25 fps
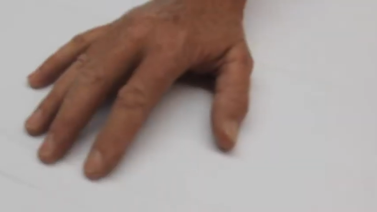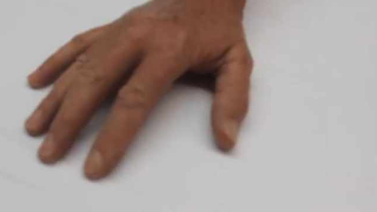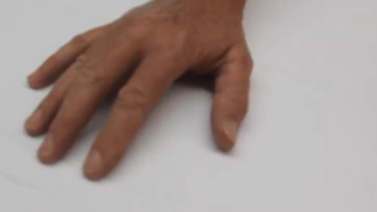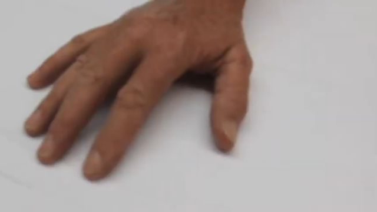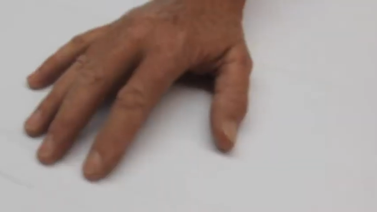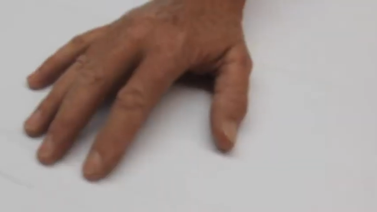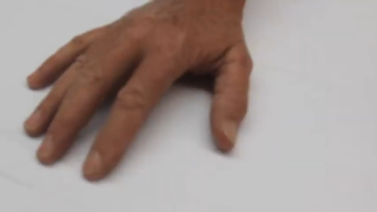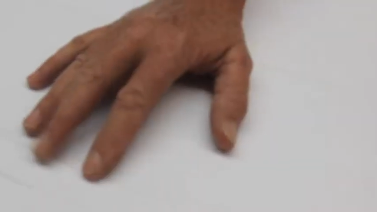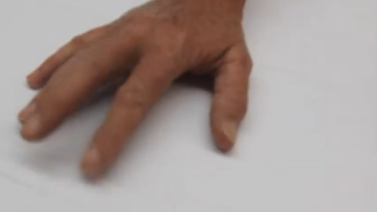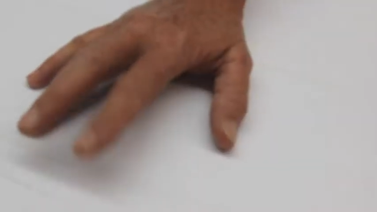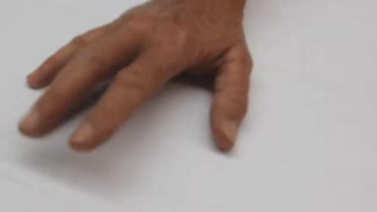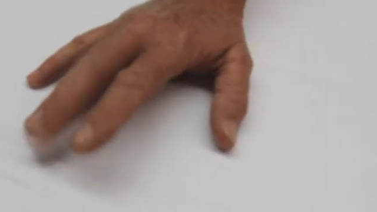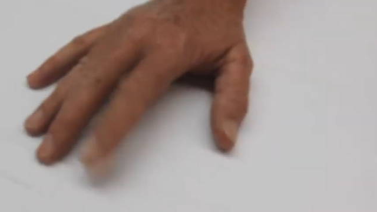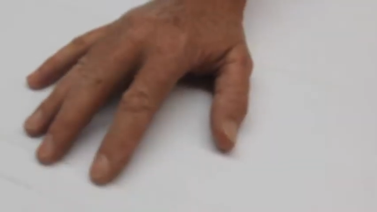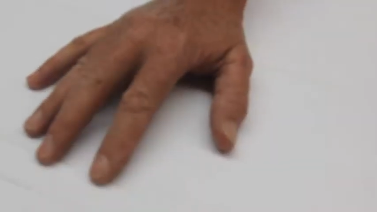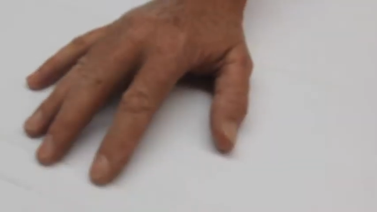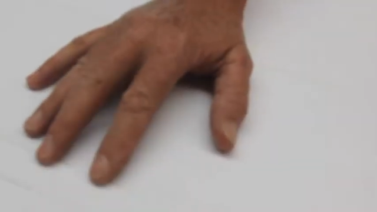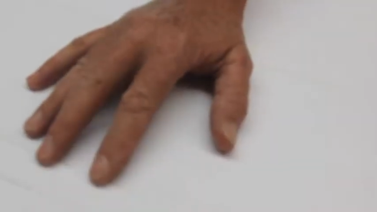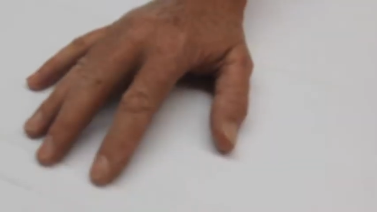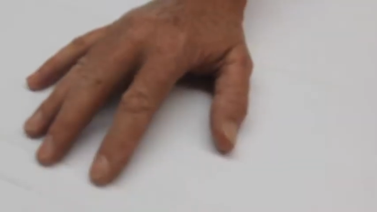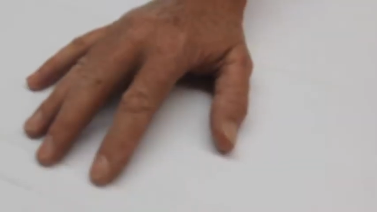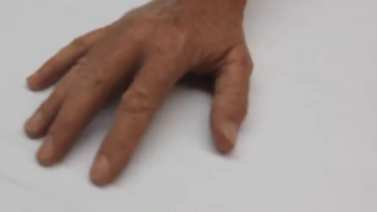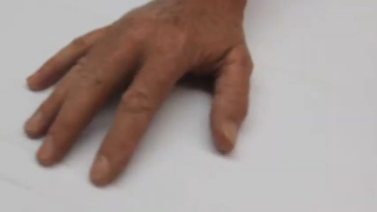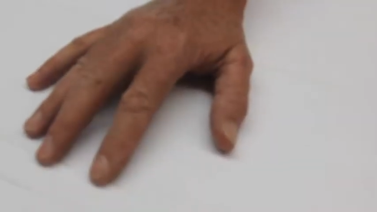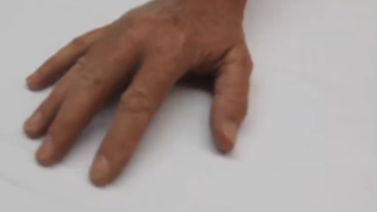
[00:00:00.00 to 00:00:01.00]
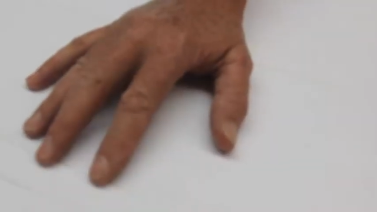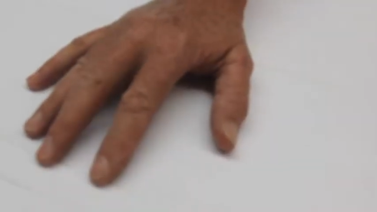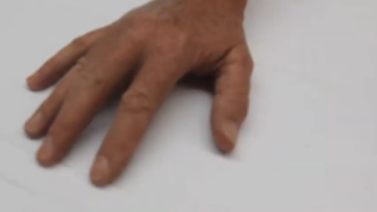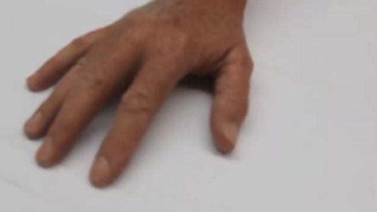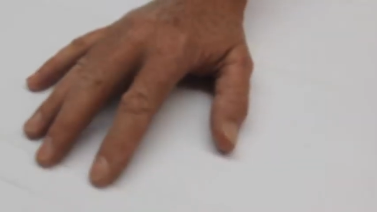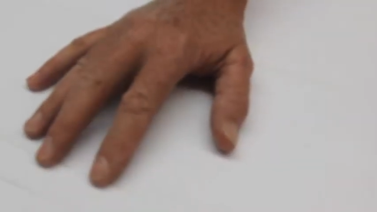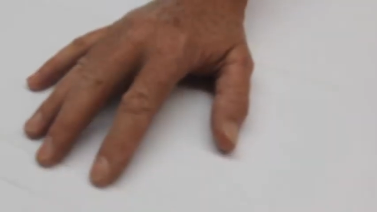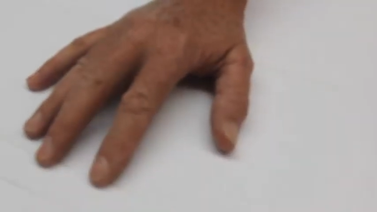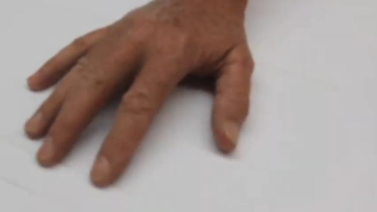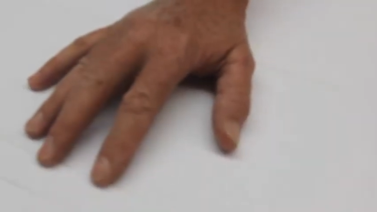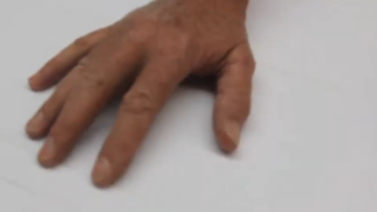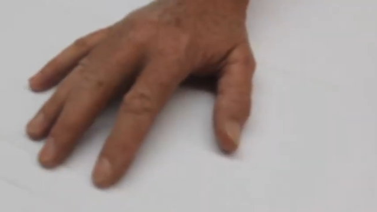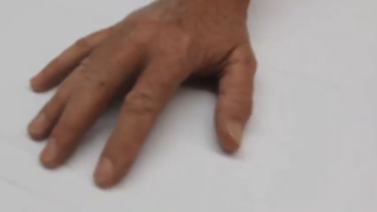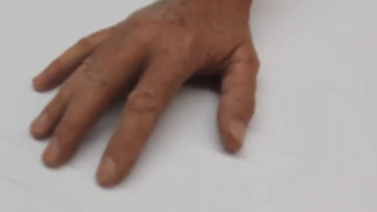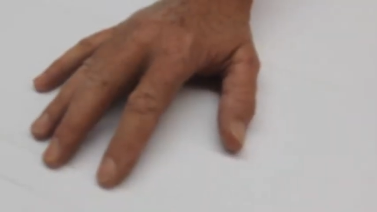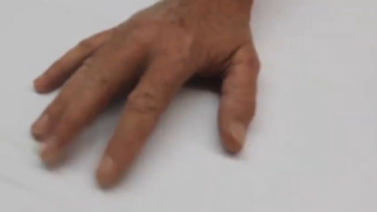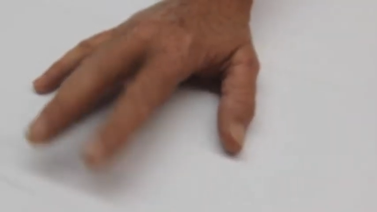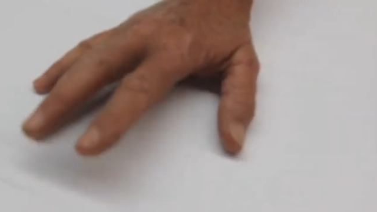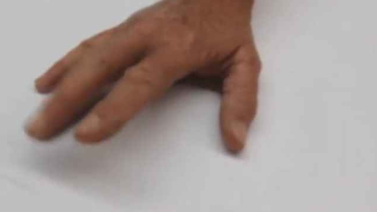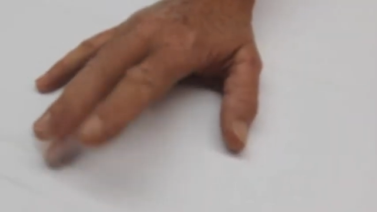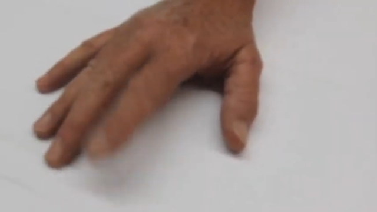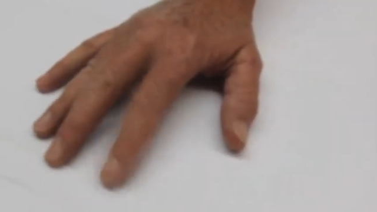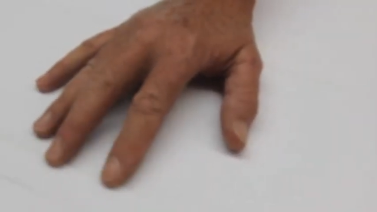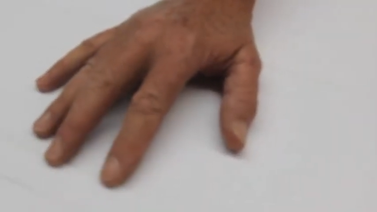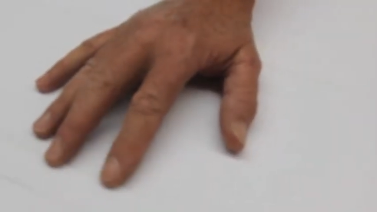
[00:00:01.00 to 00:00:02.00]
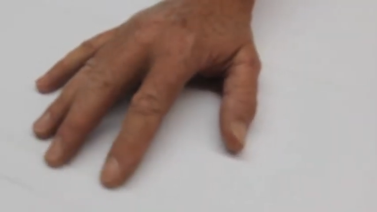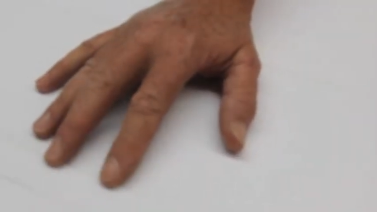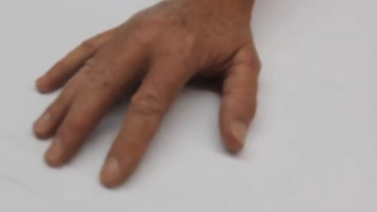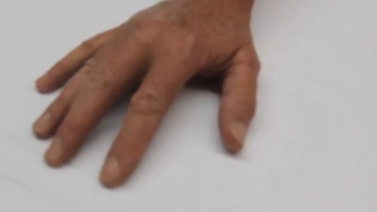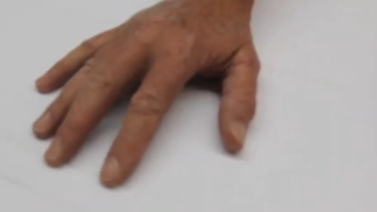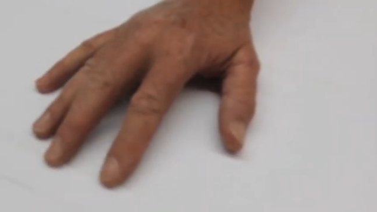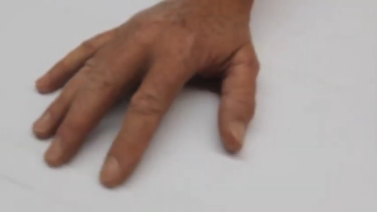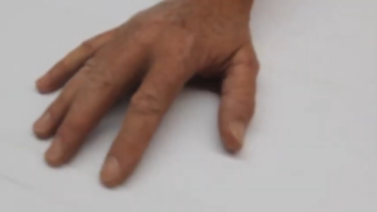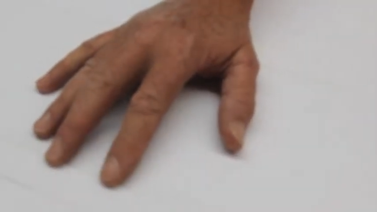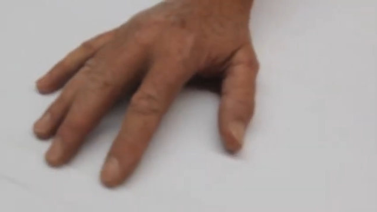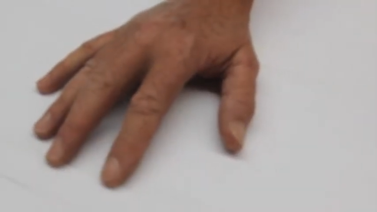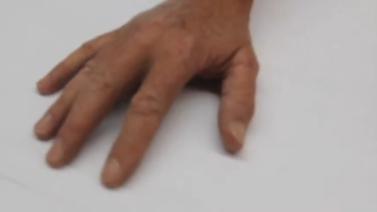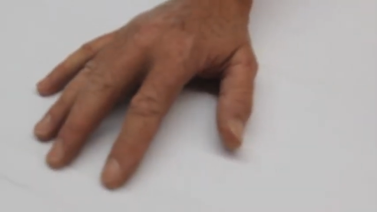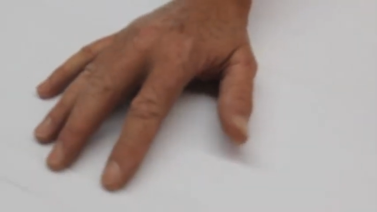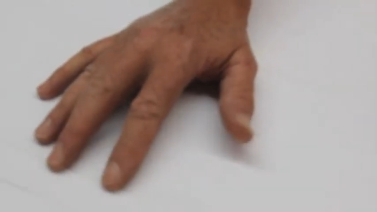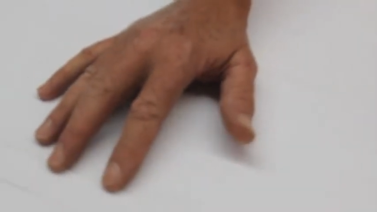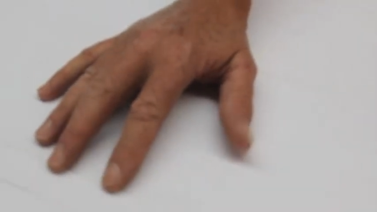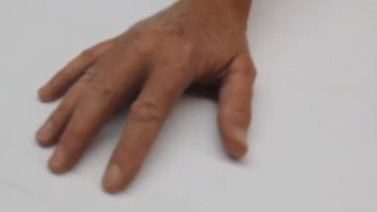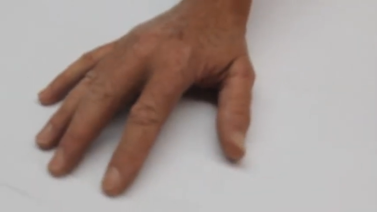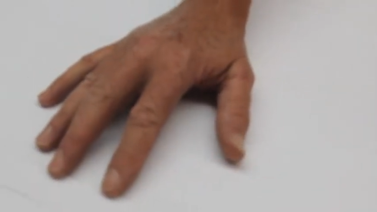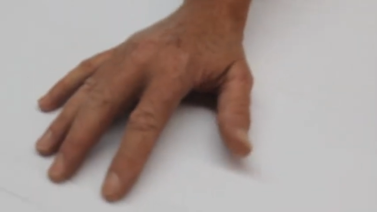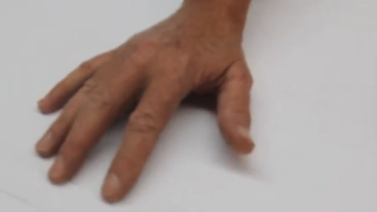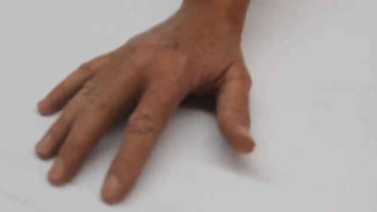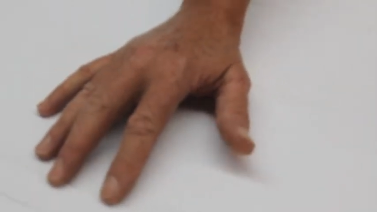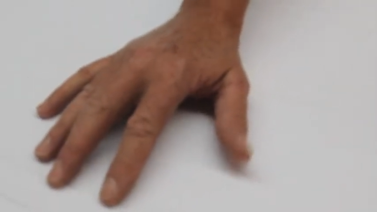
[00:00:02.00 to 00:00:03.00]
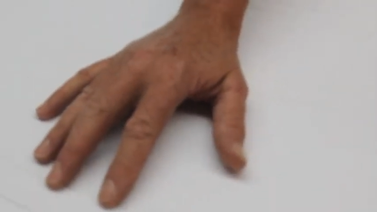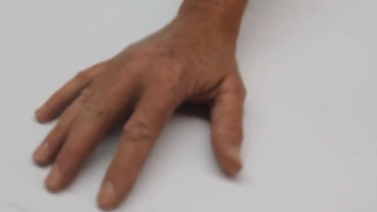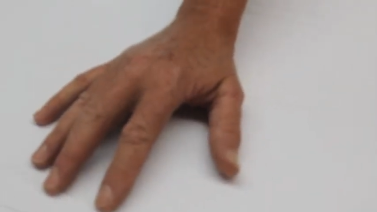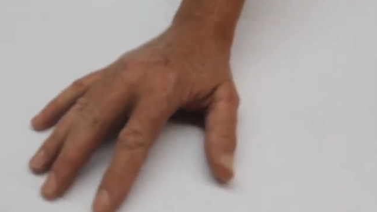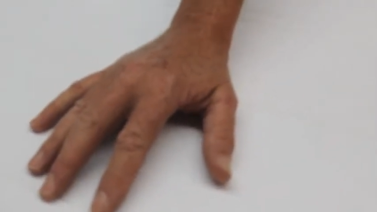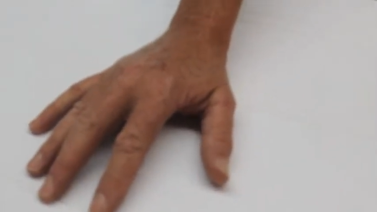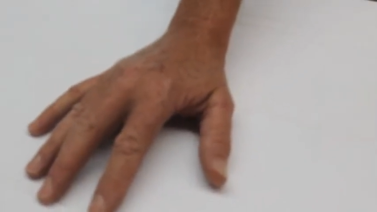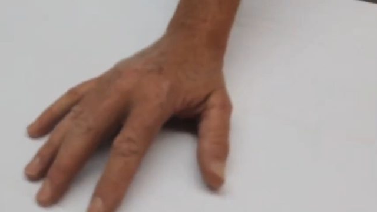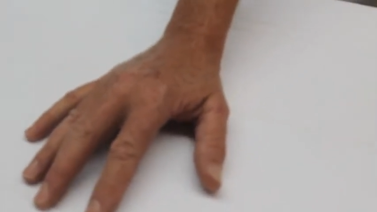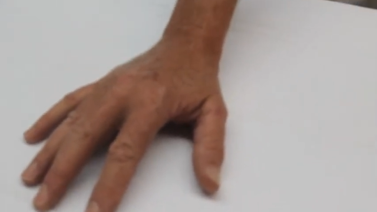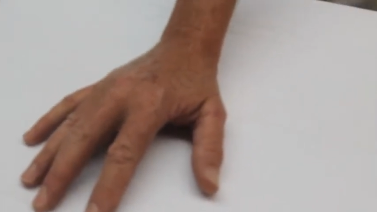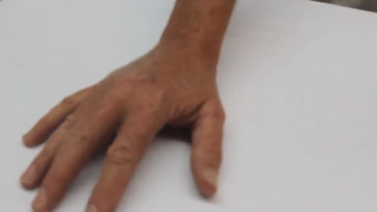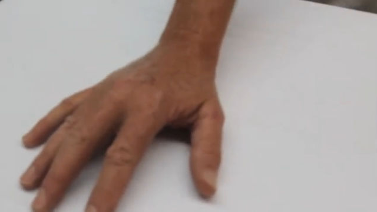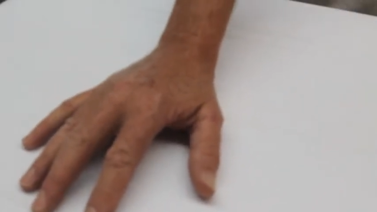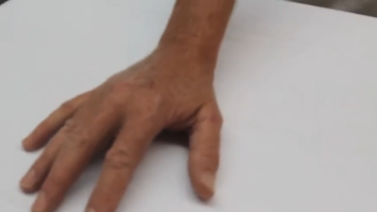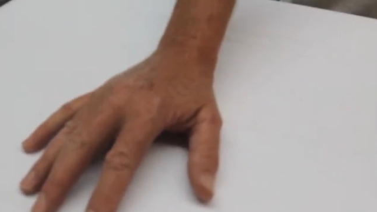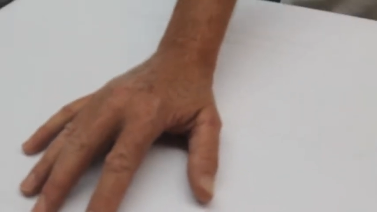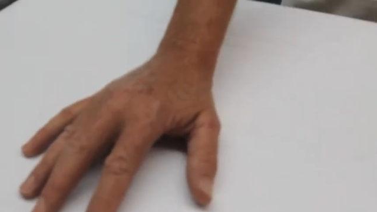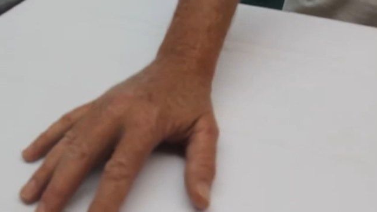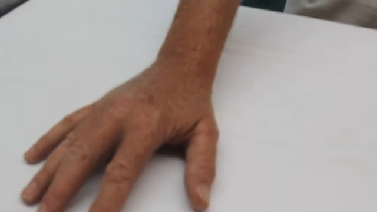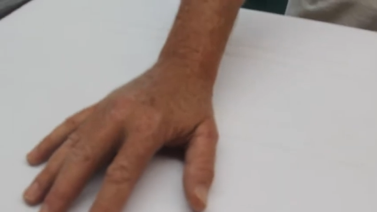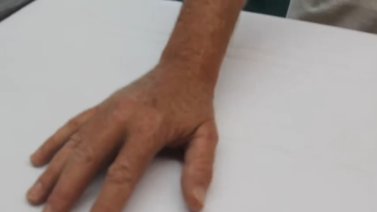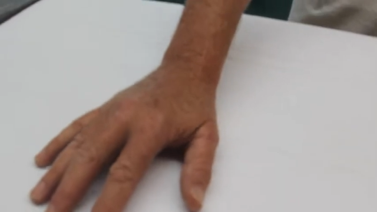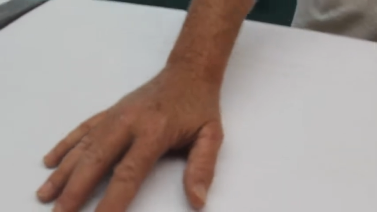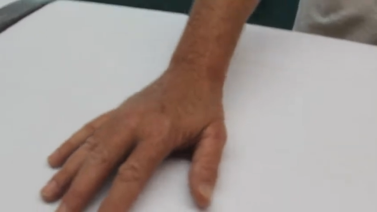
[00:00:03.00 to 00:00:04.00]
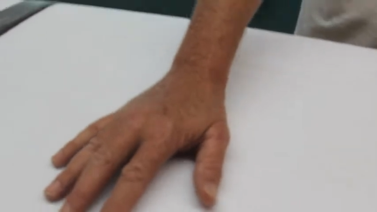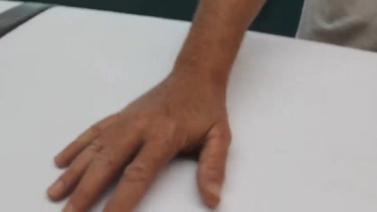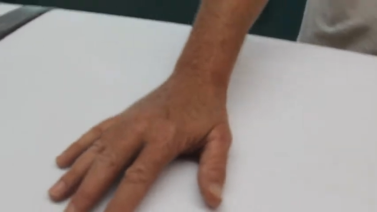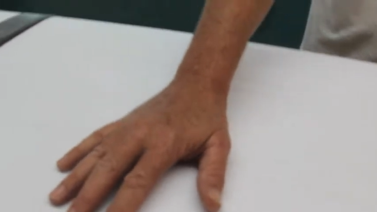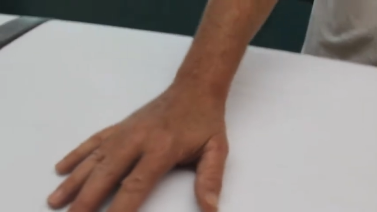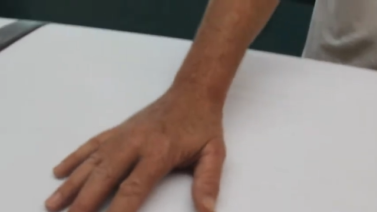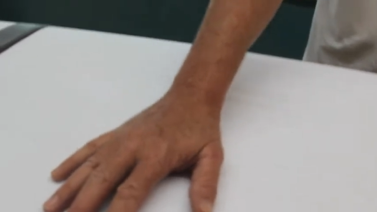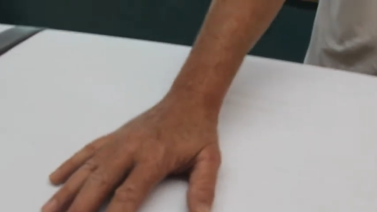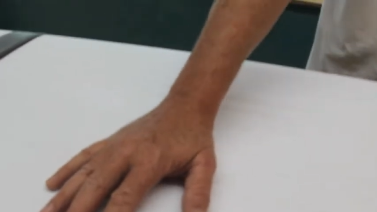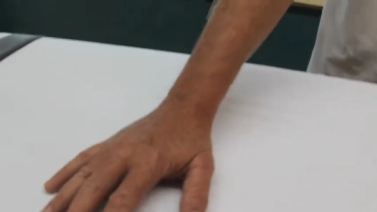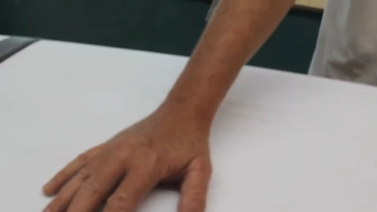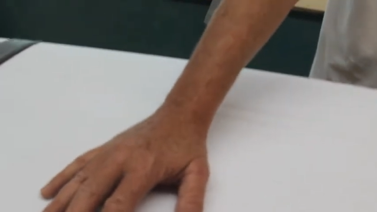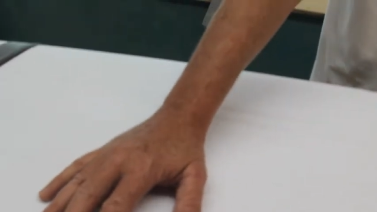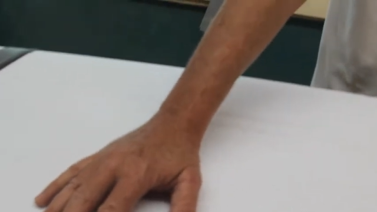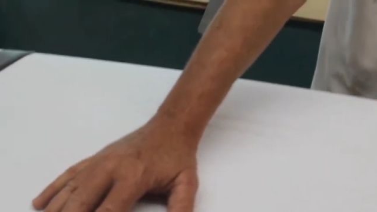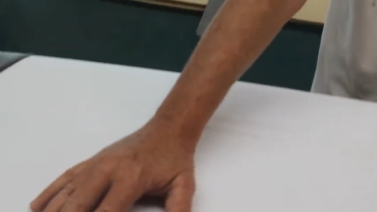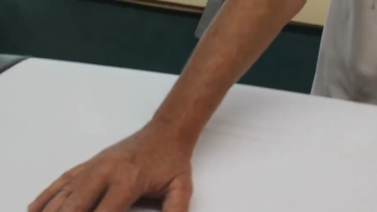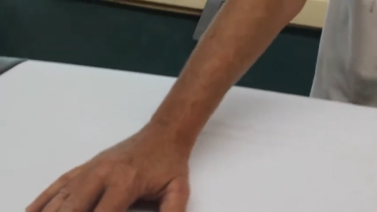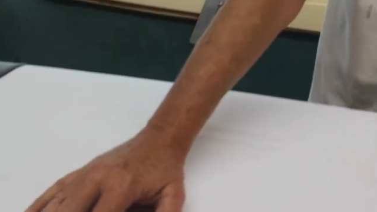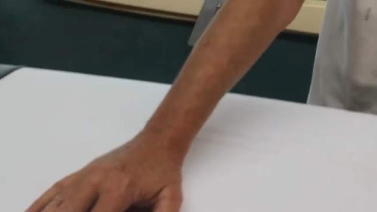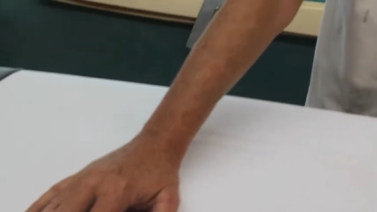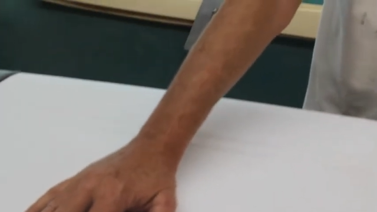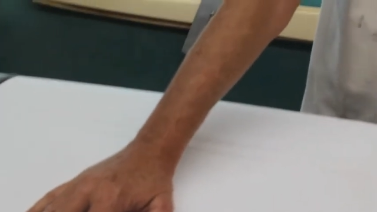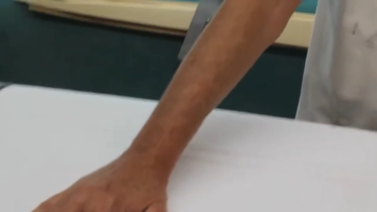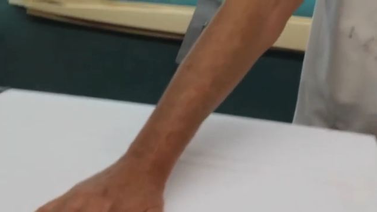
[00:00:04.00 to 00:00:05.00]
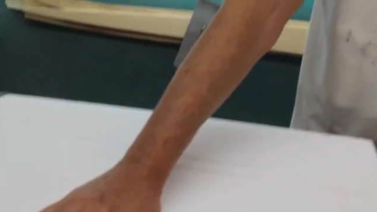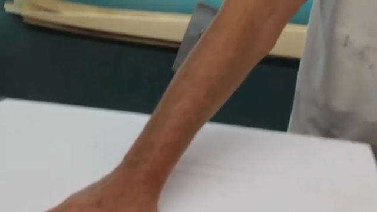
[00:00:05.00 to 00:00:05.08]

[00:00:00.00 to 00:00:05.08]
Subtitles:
[unreadable: no face in view]